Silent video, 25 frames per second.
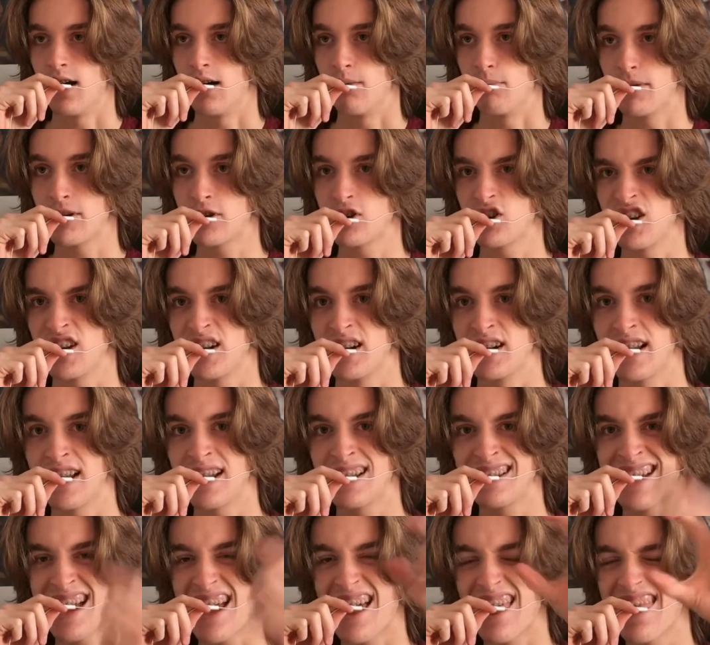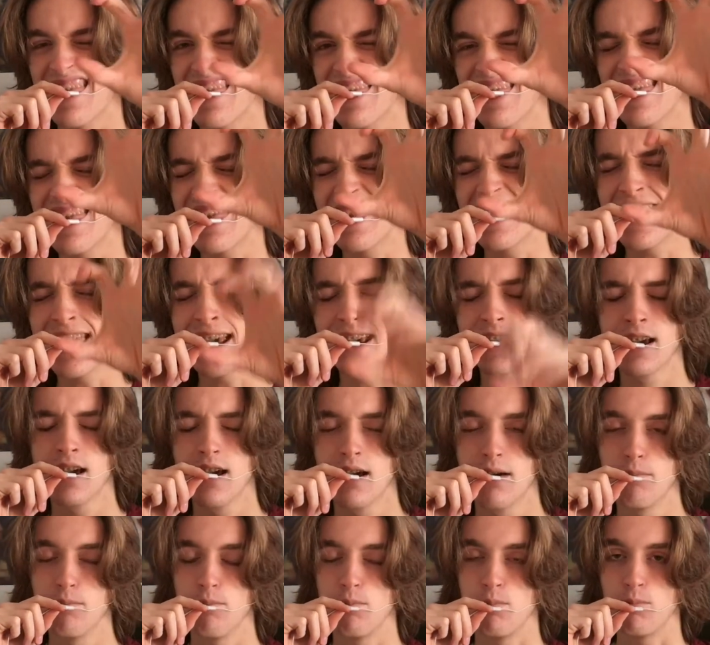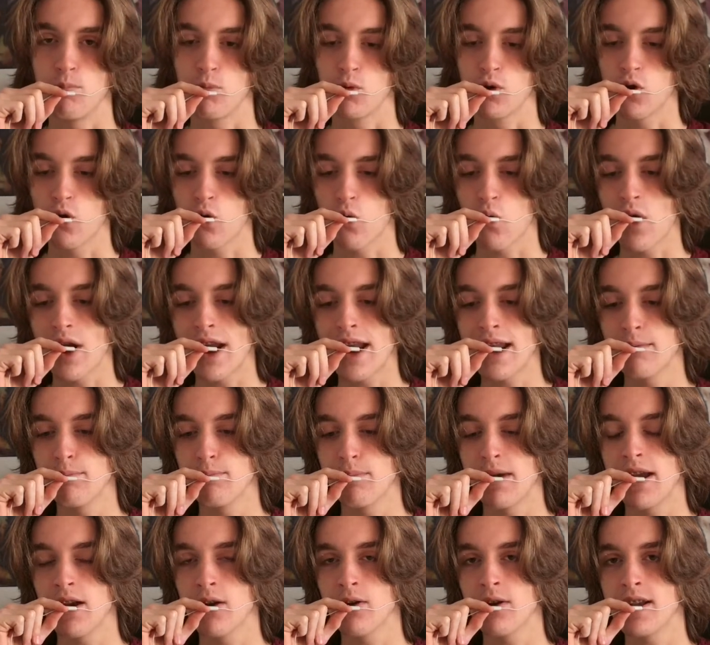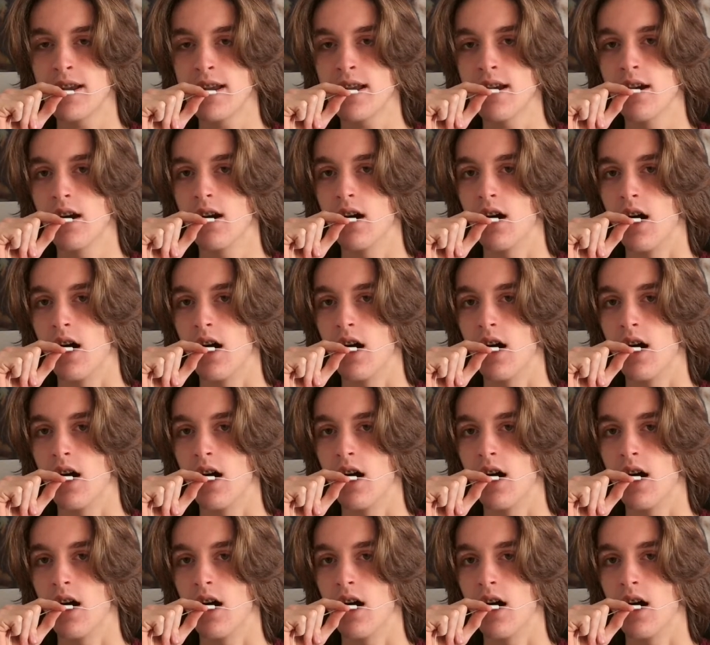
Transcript: Make sure you get a nice thick cranberry